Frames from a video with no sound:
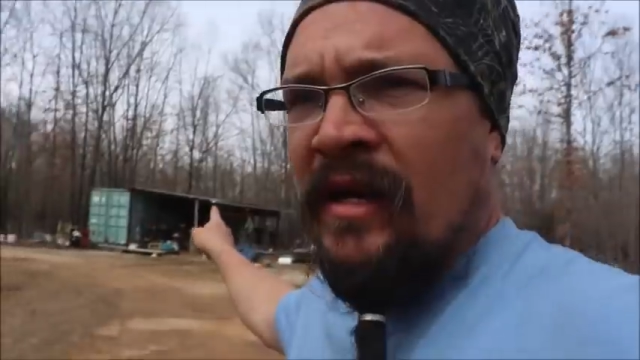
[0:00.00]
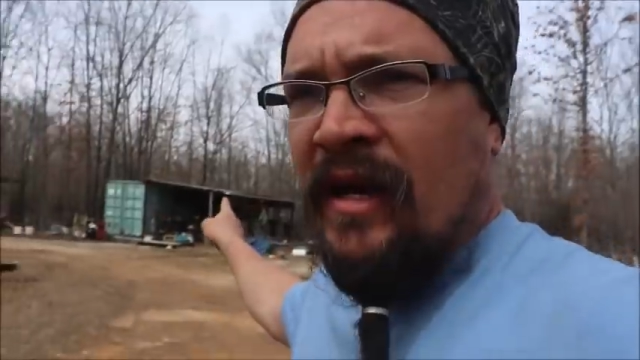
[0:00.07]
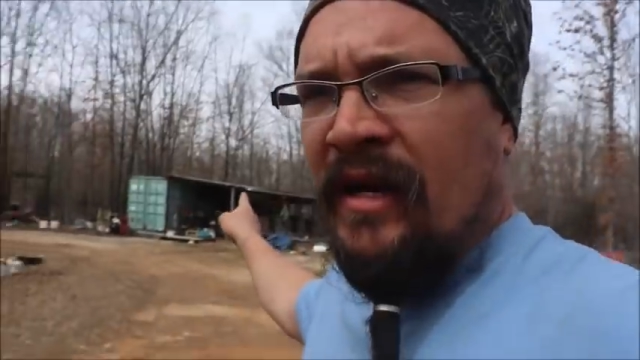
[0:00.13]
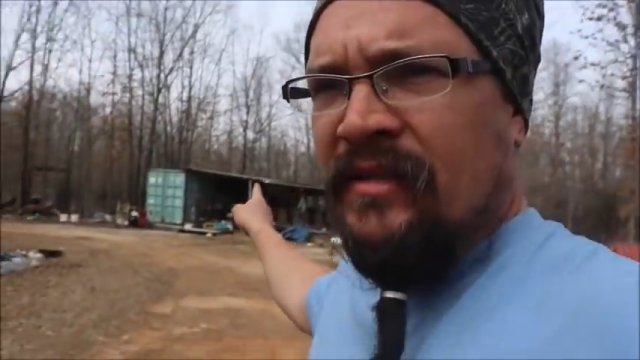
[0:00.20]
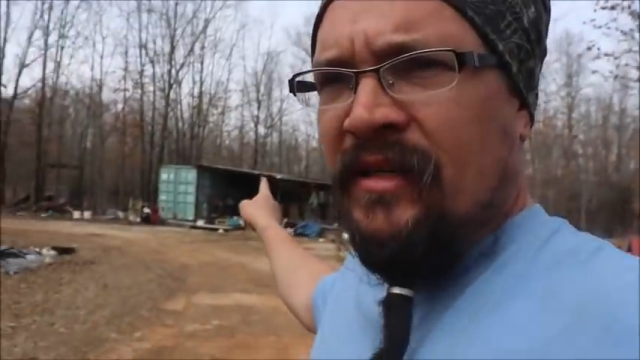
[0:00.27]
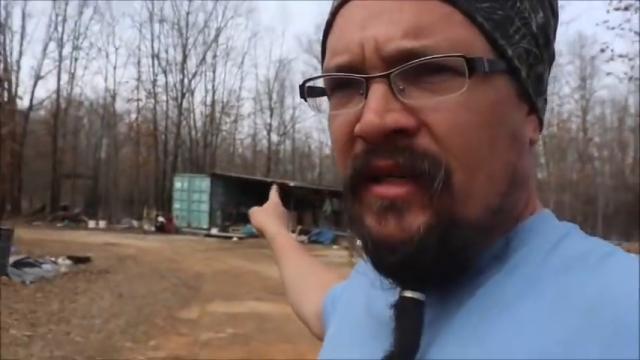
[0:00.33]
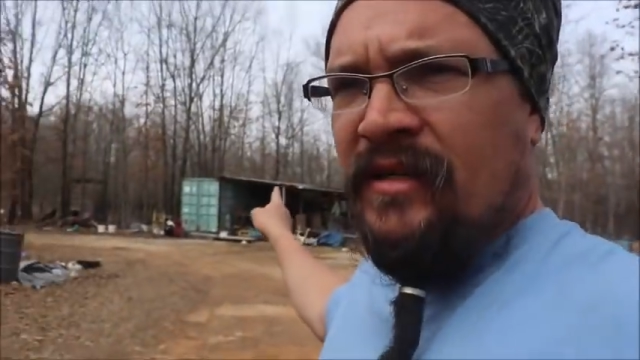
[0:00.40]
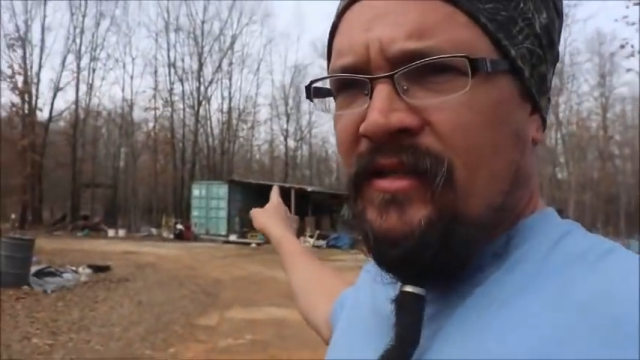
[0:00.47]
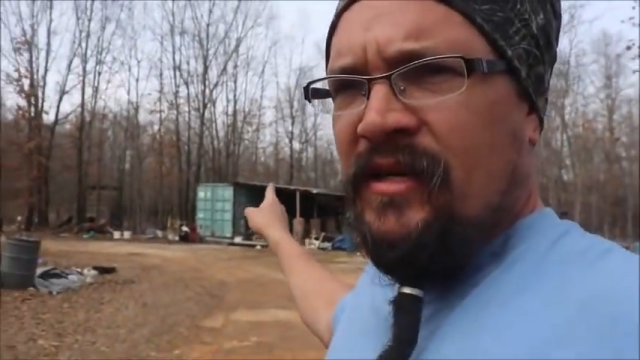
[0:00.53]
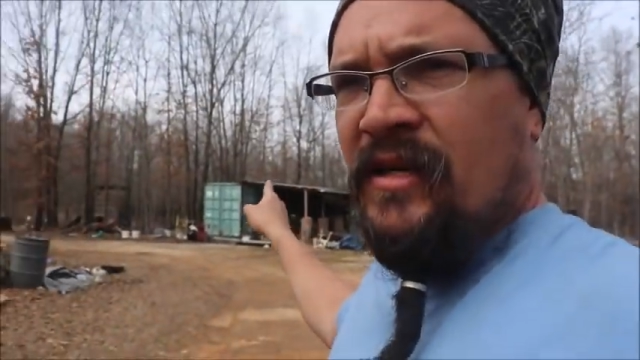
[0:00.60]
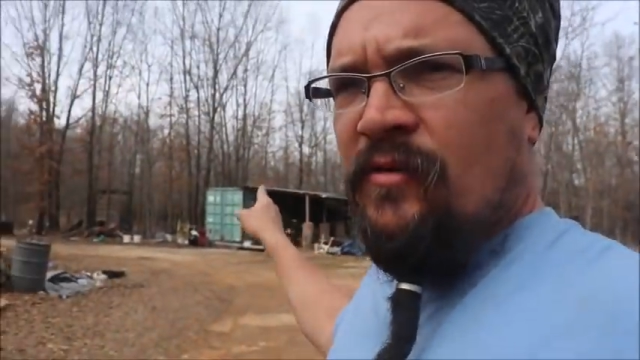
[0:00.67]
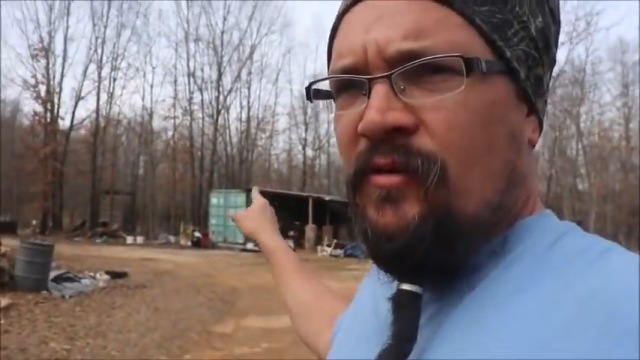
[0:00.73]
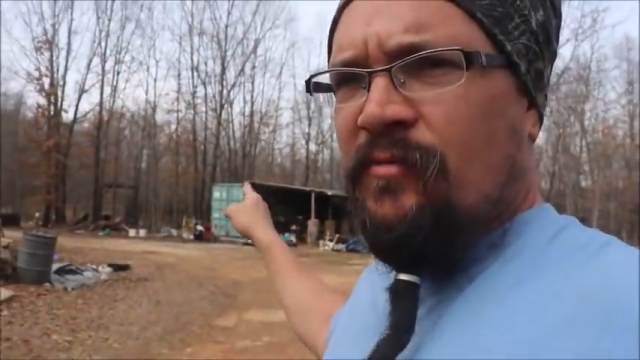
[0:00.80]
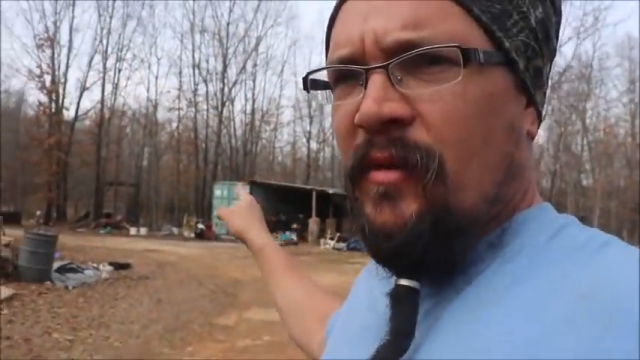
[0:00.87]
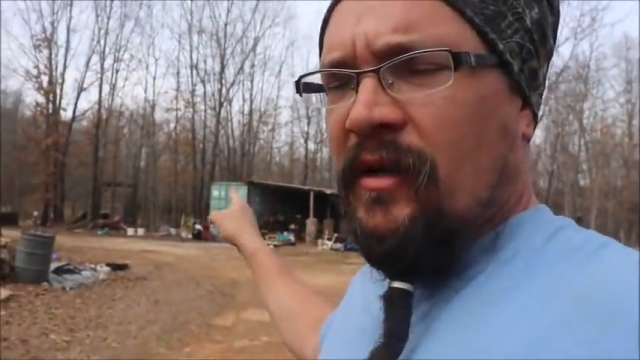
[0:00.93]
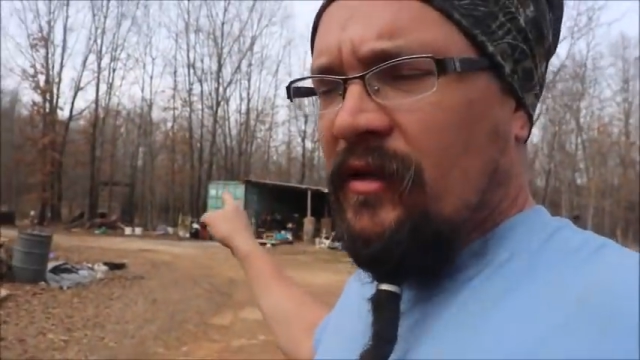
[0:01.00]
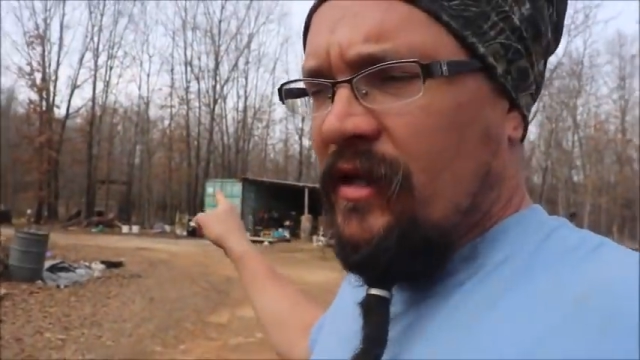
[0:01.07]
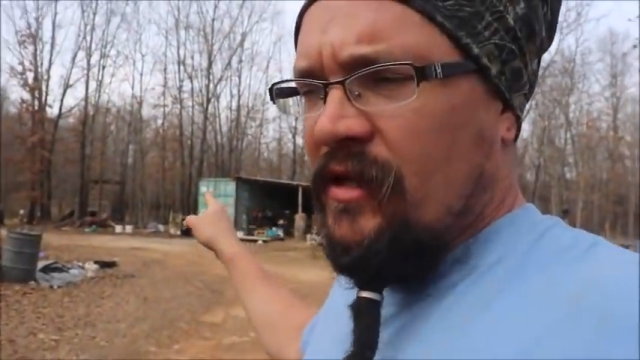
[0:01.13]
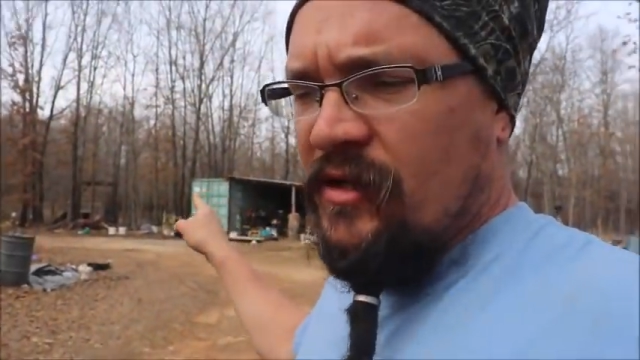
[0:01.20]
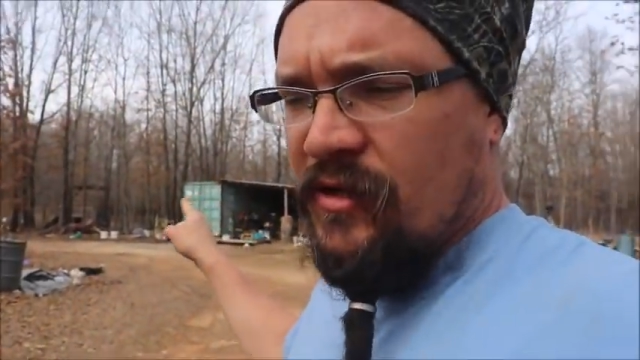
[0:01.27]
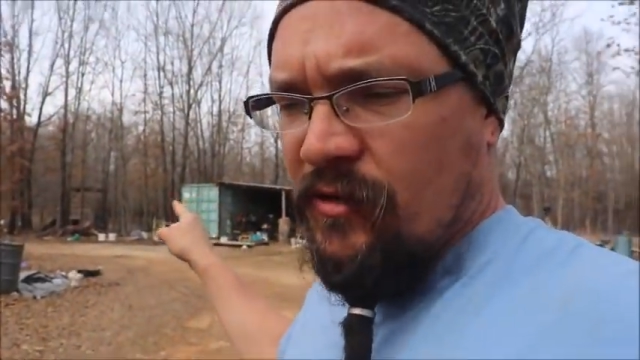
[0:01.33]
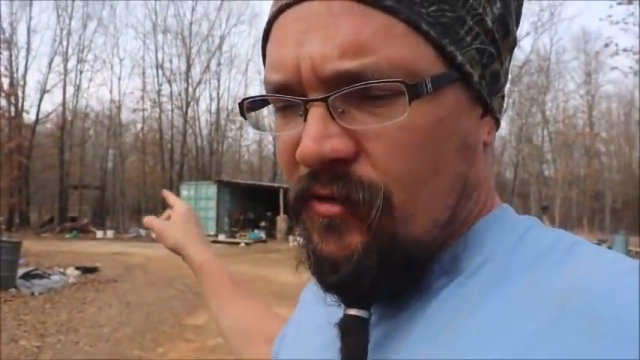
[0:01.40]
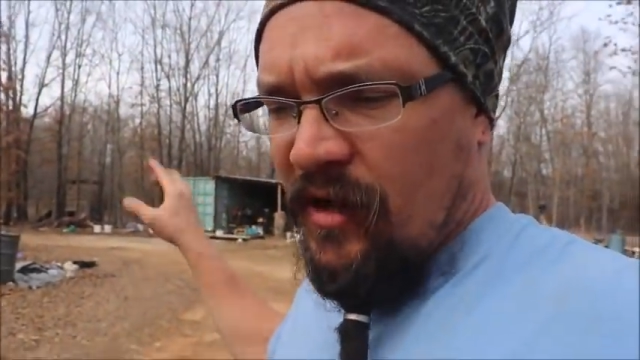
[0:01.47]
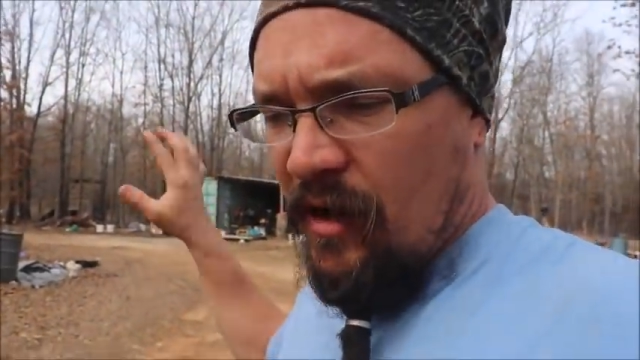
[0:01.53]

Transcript: as I continue with my lean-to,